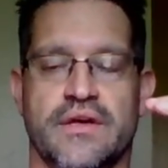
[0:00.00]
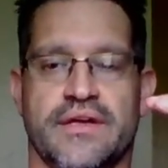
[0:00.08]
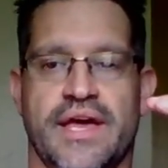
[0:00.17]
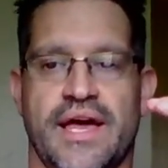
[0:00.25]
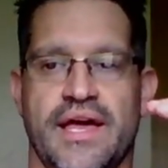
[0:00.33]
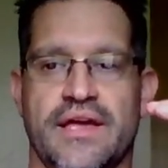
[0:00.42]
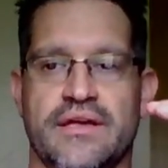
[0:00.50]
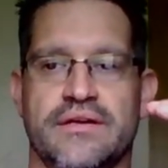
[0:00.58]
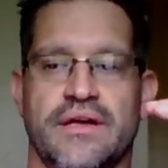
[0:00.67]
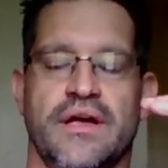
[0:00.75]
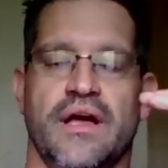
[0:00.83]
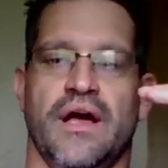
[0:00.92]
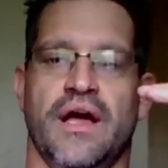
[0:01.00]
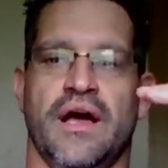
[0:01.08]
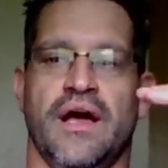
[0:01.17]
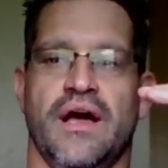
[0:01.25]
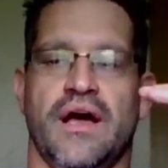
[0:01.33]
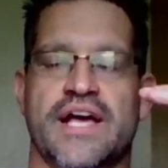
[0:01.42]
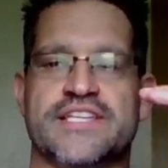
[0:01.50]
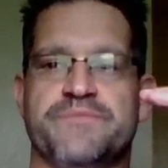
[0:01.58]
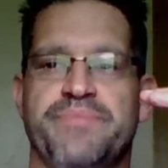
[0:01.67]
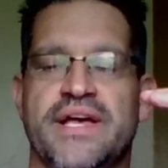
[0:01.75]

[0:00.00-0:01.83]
Okay, I'm